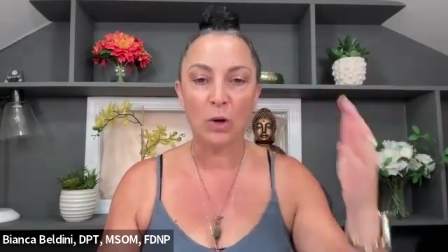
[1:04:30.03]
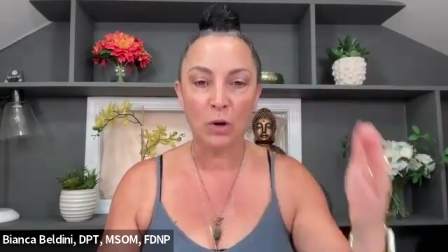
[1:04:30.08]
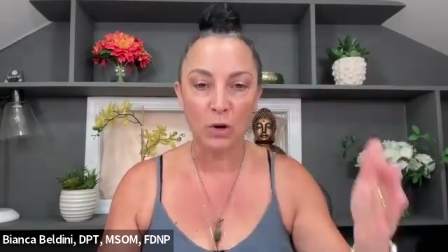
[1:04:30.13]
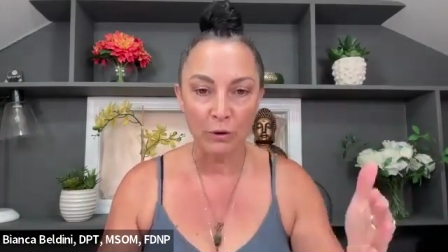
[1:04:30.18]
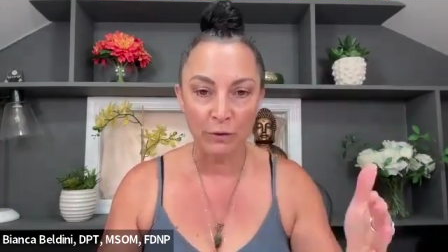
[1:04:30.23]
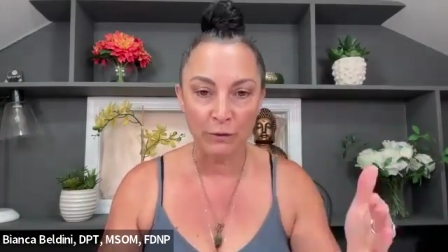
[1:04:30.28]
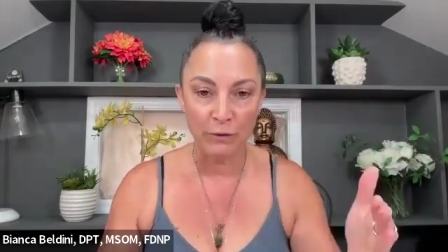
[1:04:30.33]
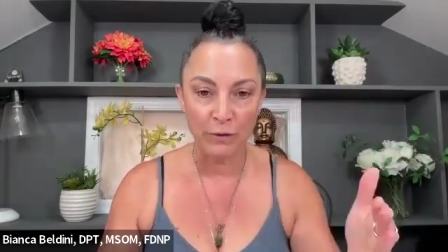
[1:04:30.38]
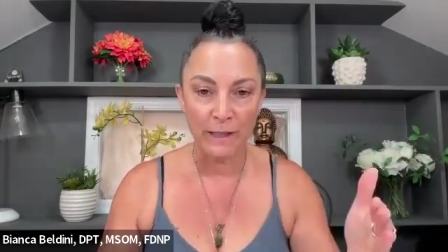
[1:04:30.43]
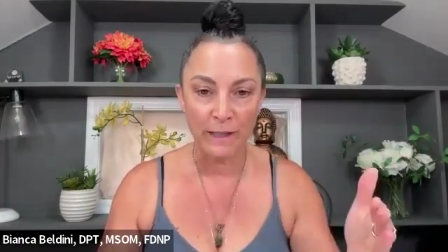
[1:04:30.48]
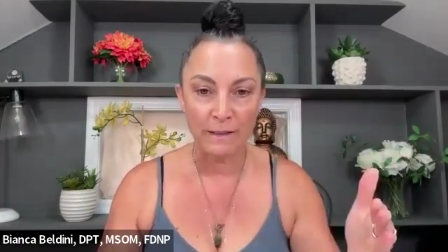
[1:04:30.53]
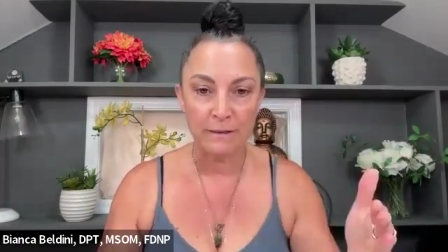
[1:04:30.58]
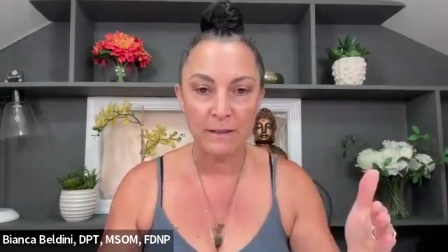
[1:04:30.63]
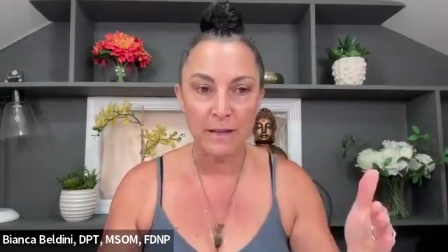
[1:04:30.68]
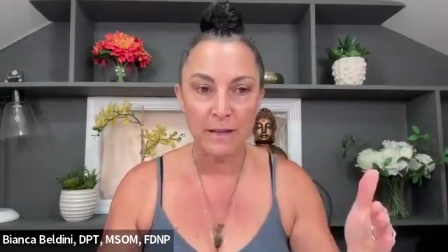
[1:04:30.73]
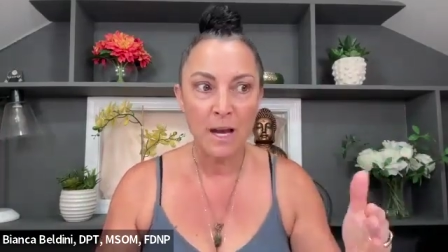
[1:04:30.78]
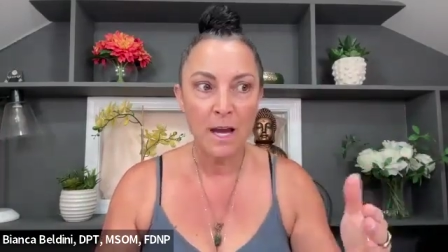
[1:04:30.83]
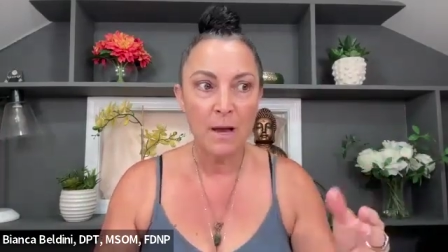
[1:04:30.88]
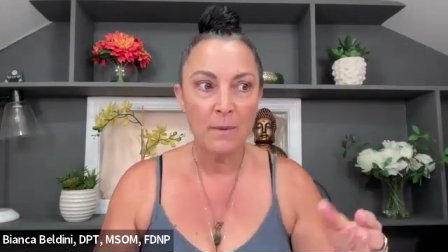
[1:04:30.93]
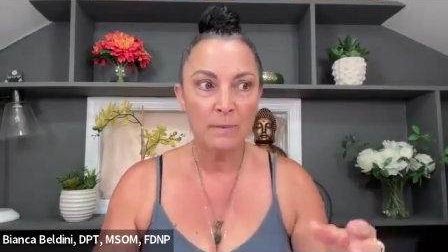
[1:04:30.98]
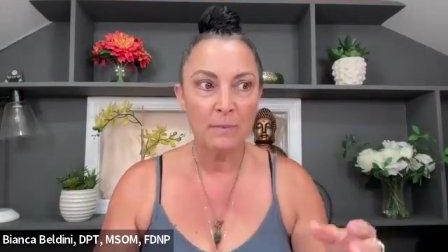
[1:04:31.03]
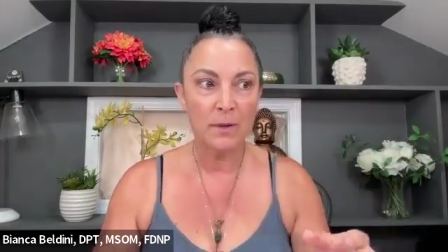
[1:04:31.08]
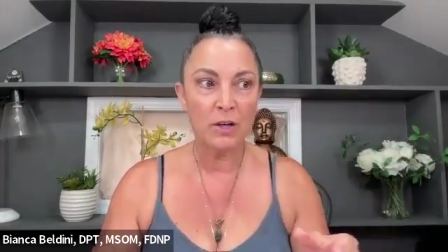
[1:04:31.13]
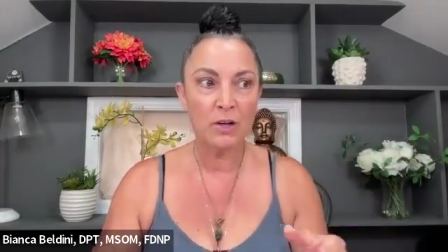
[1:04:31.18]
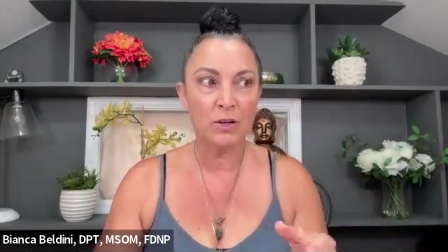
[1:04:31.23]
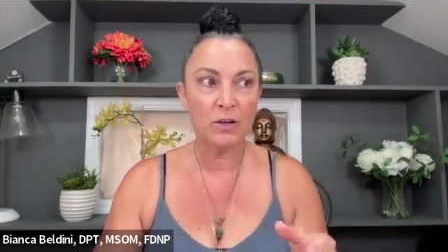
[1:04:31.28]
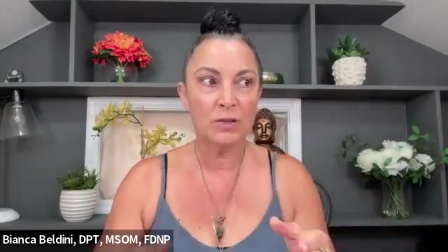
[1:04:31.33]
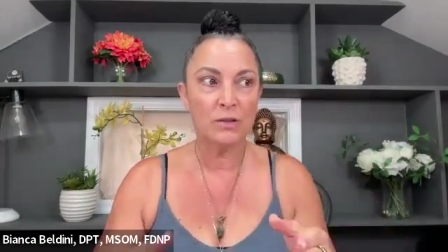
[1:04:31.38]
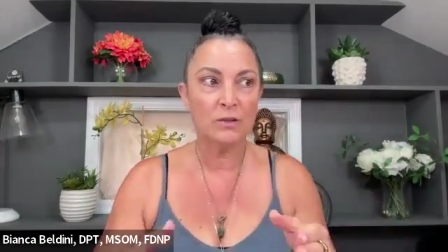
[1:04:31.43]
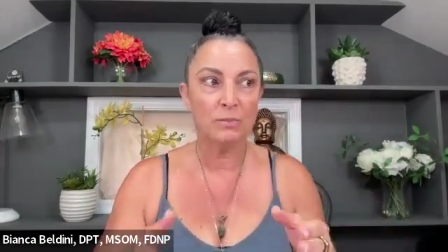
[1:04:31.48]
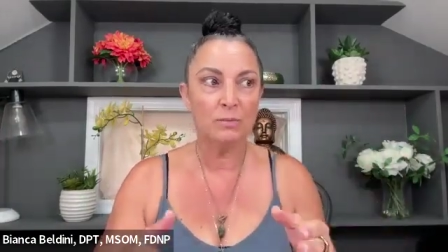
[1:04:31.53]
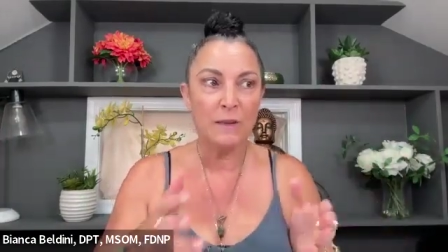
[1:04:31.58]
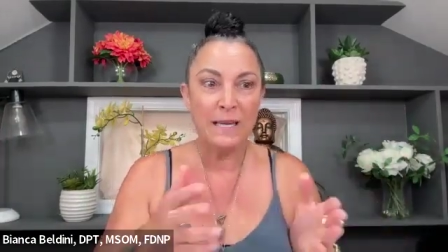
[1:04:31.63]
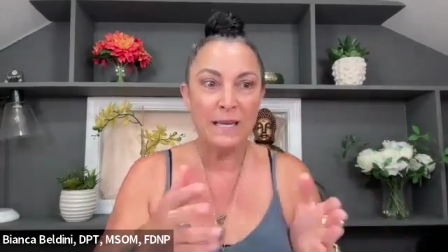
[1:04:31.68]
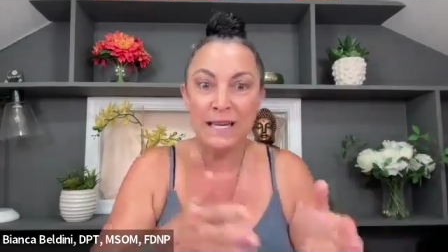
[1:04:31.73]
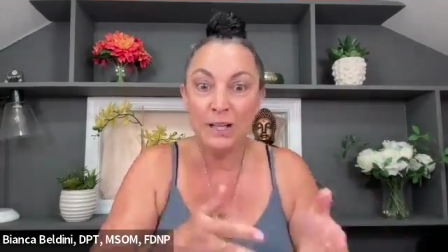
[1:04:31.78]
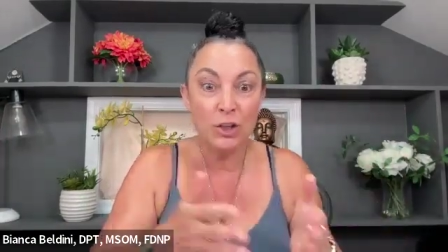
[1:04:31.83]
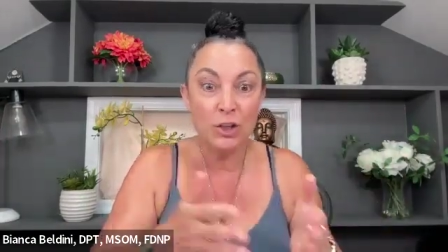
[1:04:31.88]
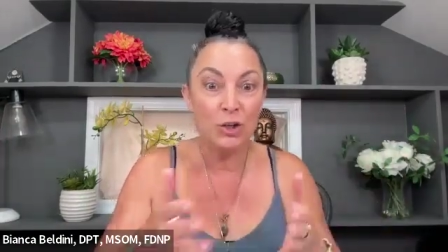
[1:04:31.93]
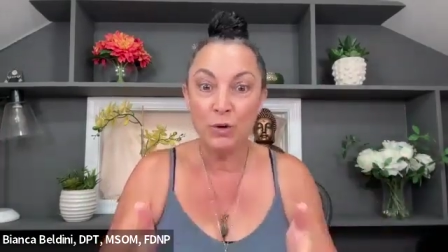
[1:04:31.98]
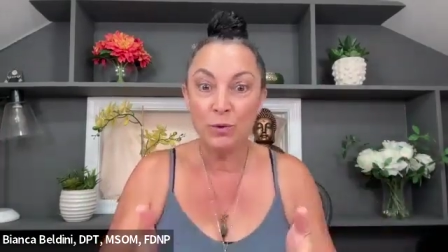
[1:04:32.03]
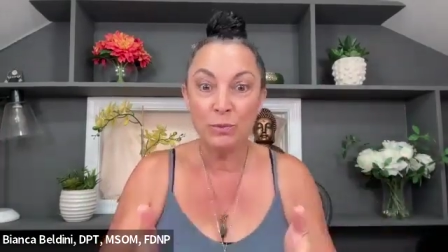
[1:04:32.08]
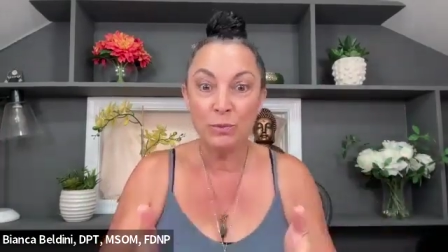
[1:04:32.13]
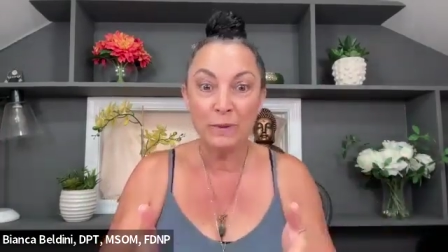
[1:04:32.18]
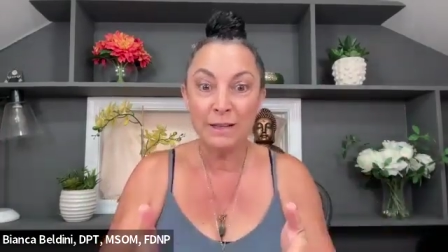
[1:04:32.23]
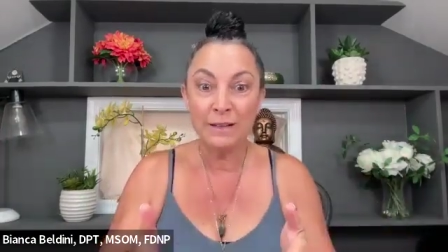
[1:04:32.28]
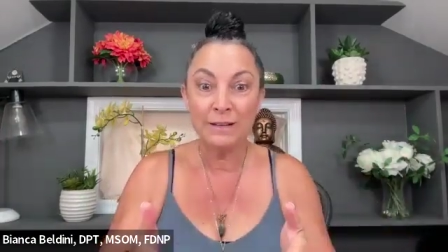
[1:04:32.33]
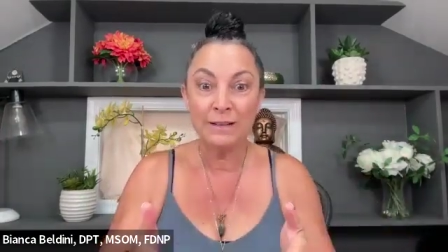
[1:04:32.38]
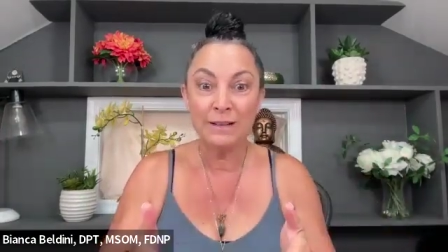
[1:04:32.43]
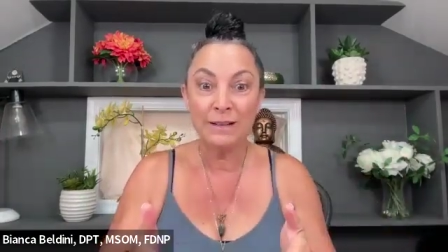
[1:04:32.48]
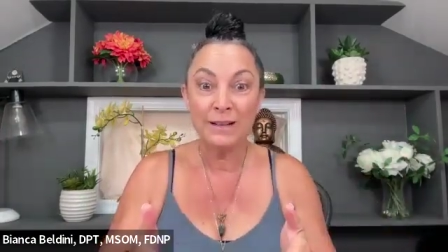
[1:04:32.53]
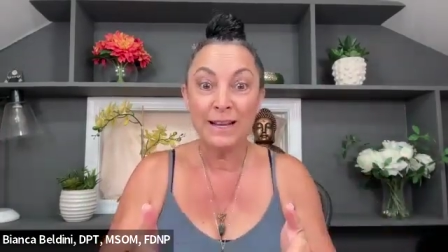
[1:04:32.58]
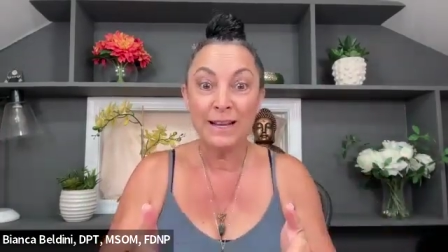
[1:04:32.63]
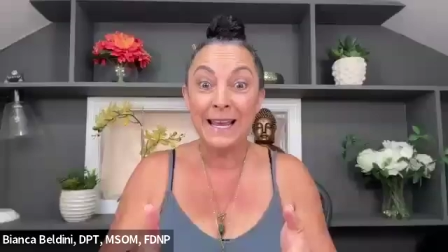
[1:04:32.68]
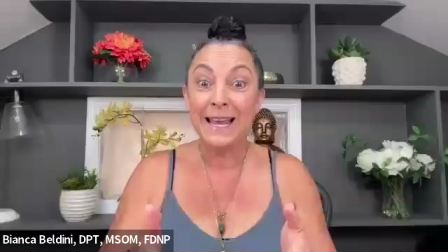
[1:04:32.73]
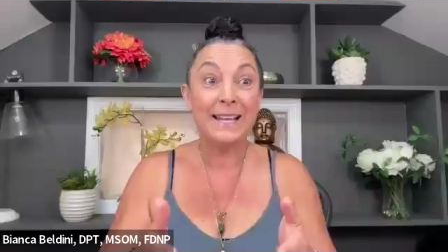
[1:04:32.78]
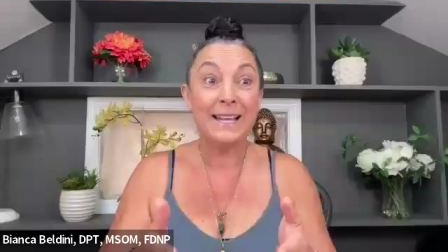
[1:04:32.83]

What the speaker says: perfect, because being human